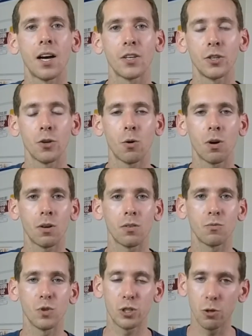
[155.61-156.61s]
you're
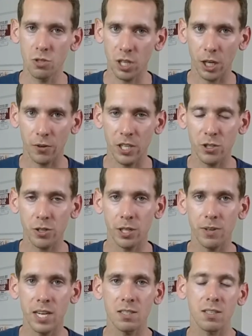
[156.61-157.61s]
reducing your
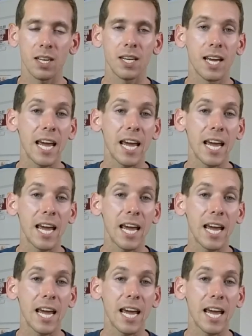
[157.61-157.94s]
injury risk